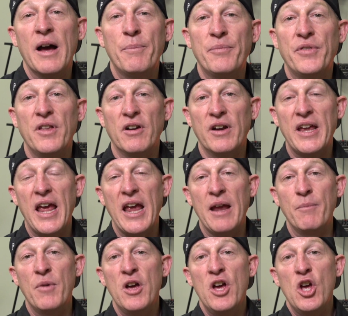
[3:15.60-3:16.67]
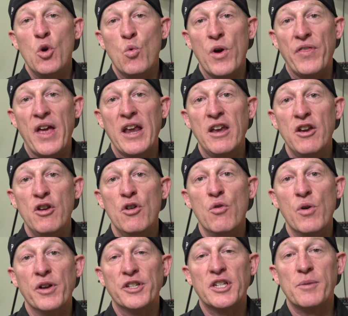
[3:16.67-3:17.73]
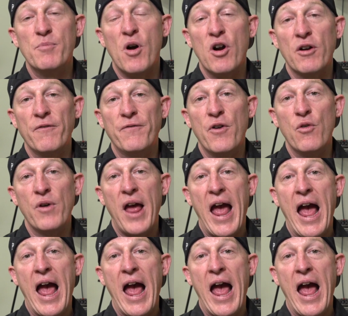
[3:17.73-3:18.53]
upped their game with a new smartphone